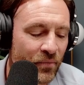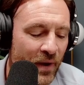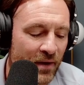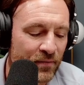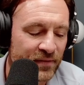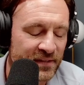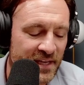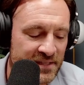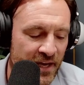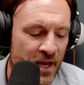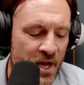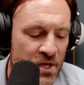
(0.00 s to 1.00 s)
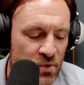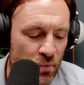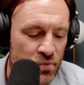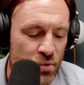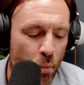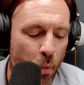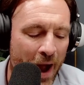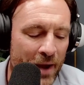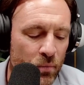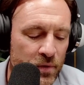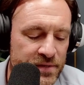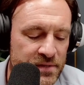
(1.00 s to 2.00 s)
Wow, fantastic. So why
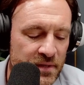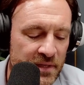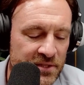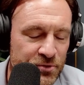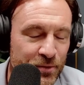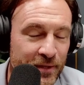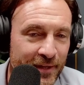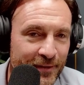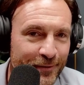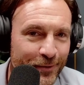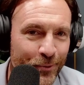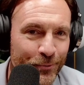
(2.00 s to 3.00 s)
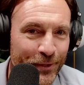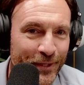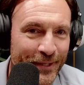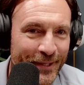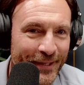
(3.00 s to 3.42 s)
was the intranet lonely?